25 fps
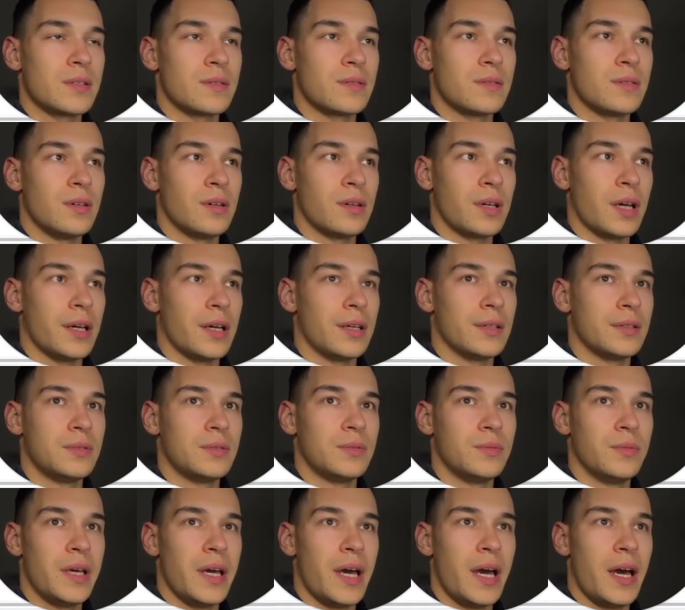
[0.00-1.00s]
Okay,
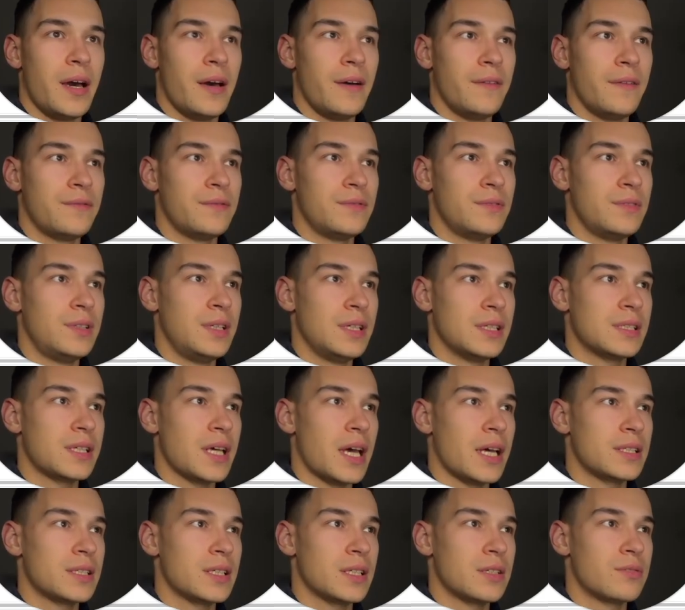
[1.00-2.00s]
we have this
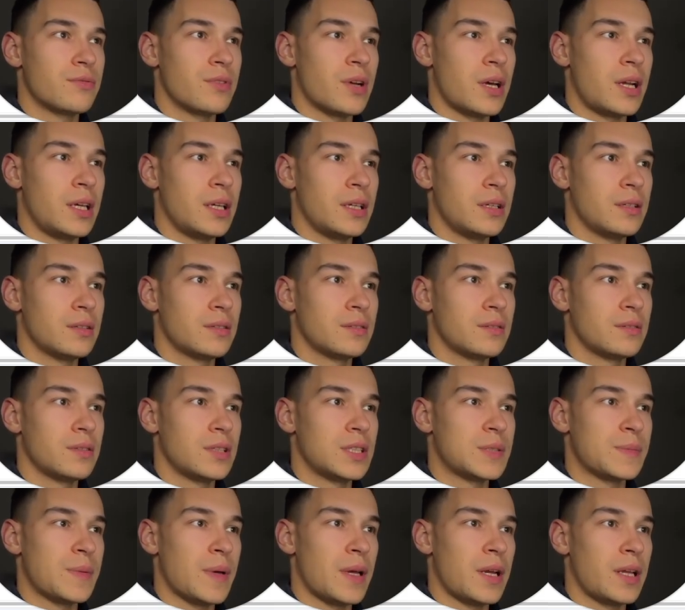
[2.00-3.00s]
ad set running,
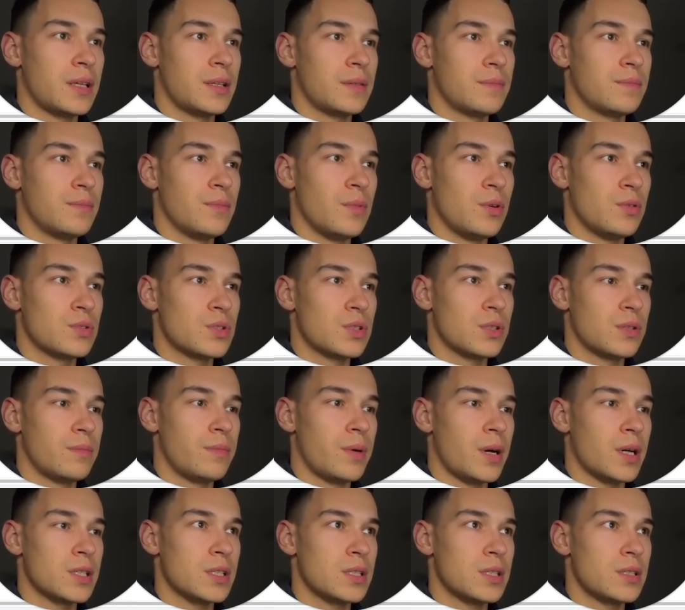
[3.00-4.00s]
spending most of the
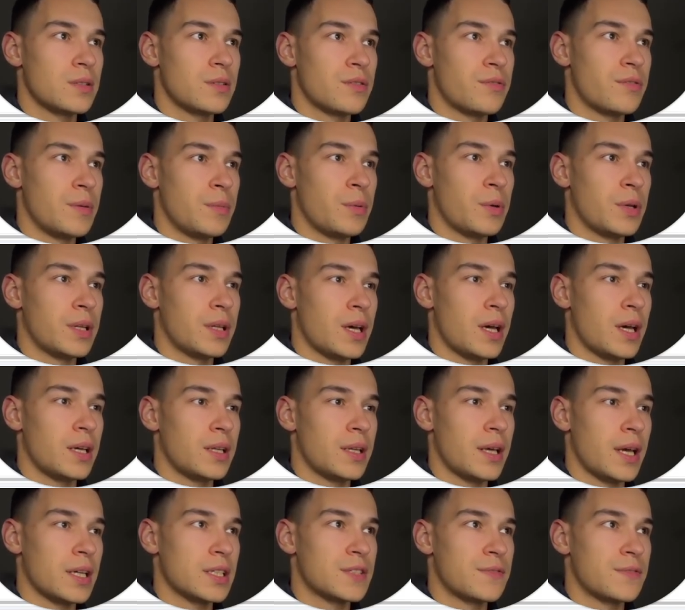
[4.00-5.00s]
budget,
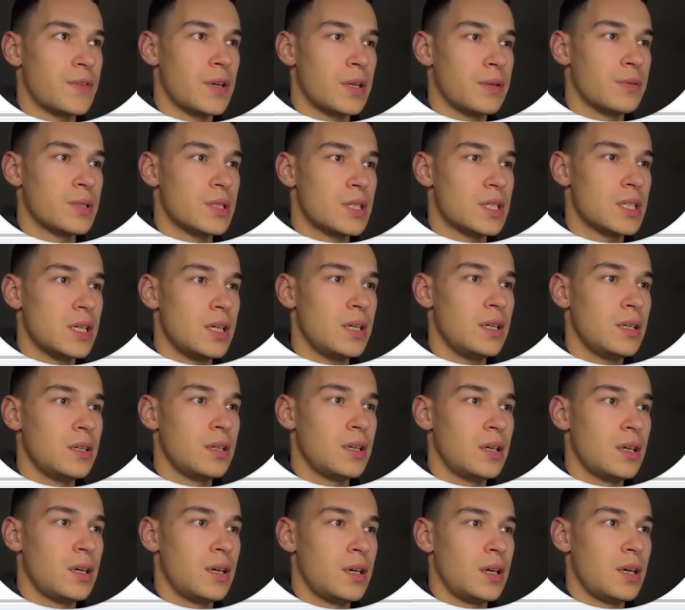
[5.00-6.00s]
3.9x frequency.
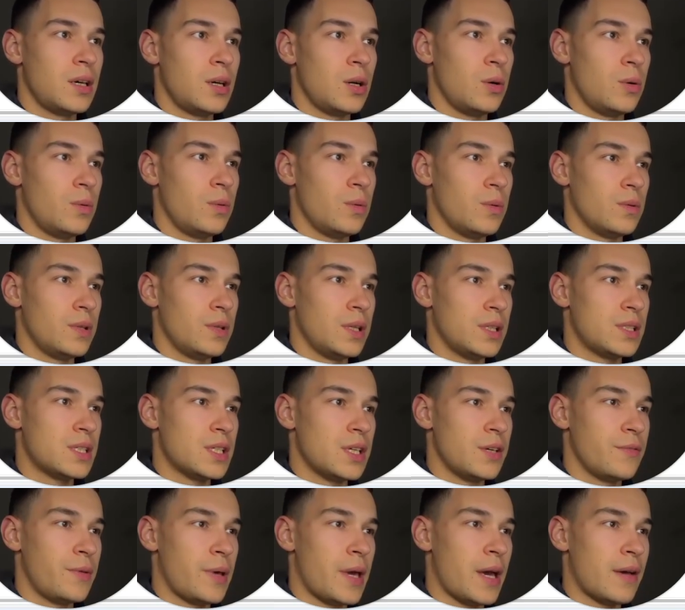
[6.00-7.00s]
Let's see if
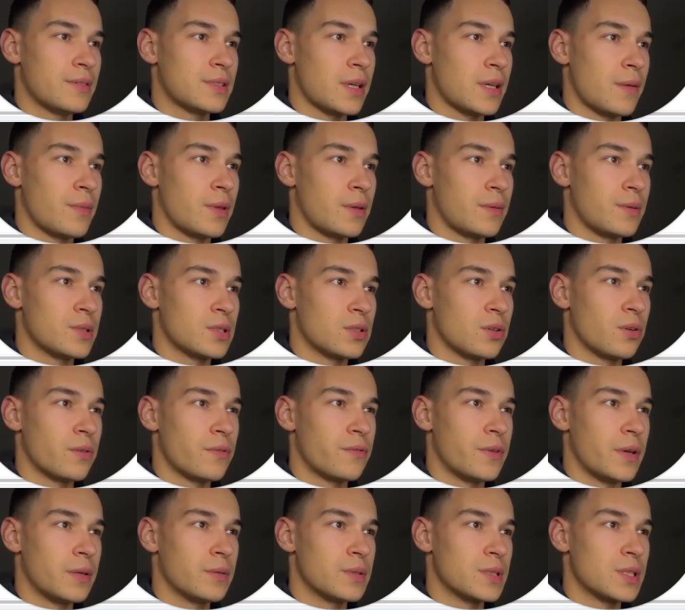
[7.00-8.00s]
we have something with lower
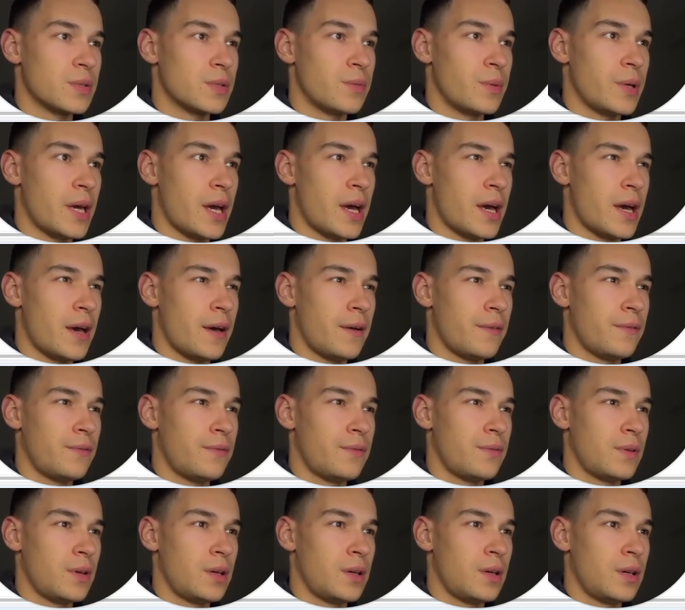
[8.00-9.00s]
frequency. We have
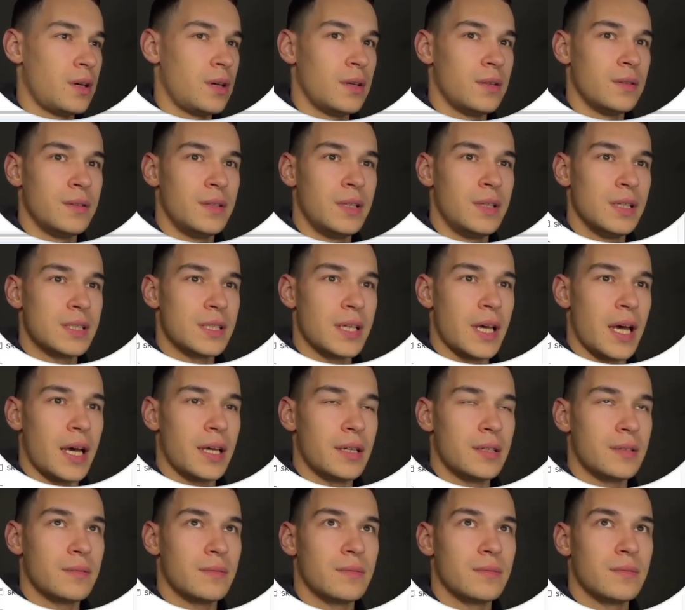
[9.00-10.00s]
this ad.
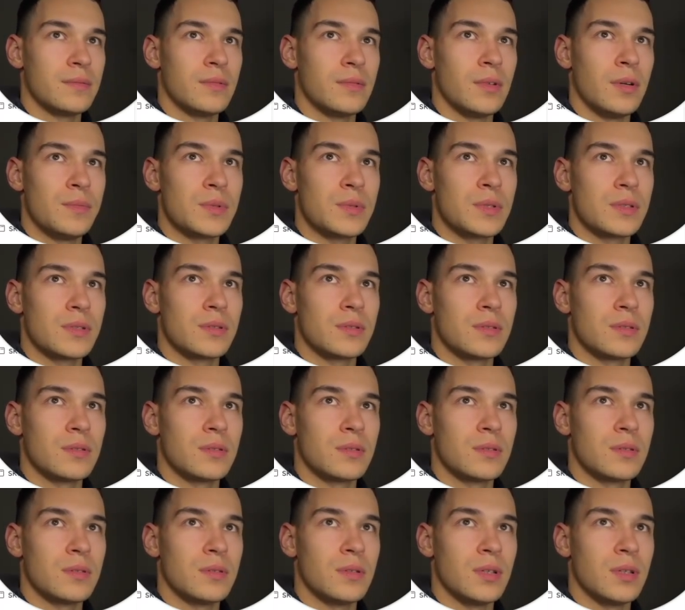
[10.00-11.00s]
Oops.
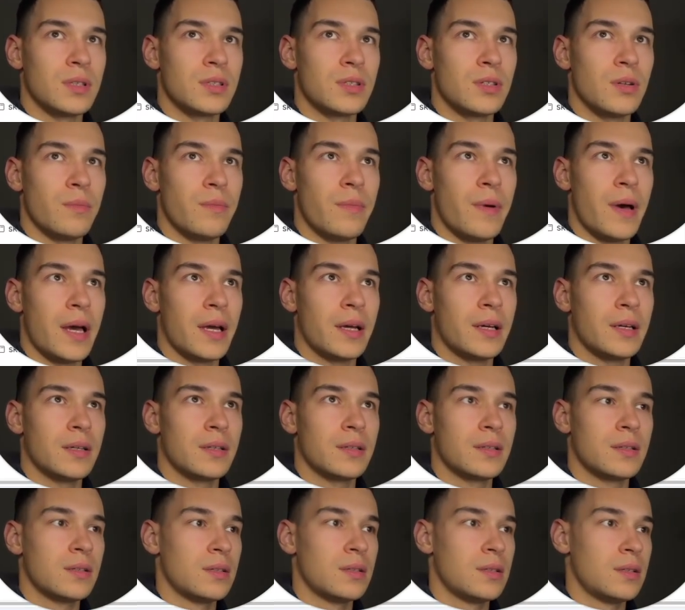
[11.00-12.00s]
Let's go back.
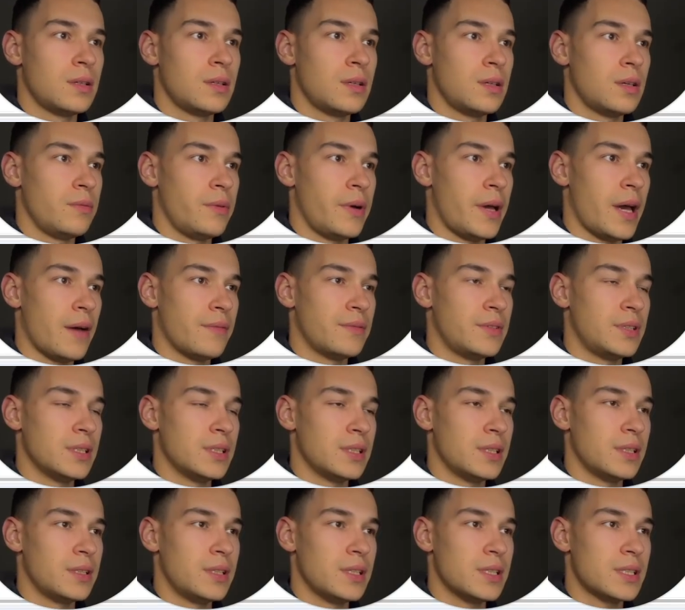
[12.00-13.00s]
We have
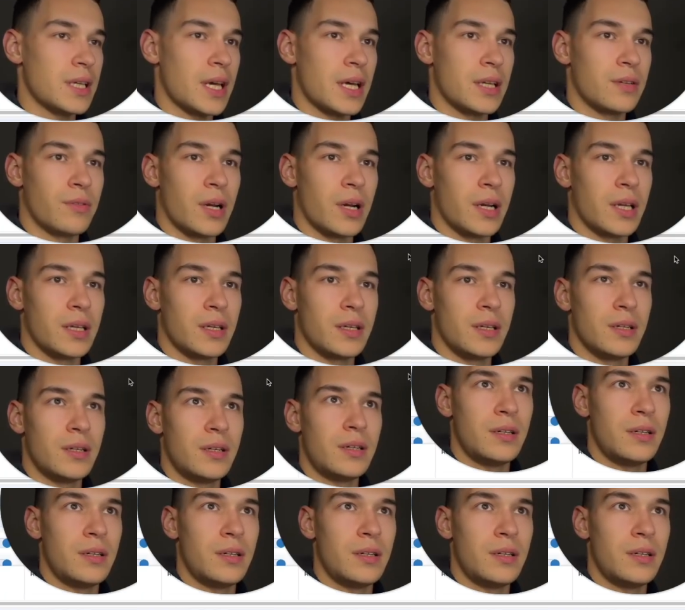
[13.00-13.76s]
this ad running here.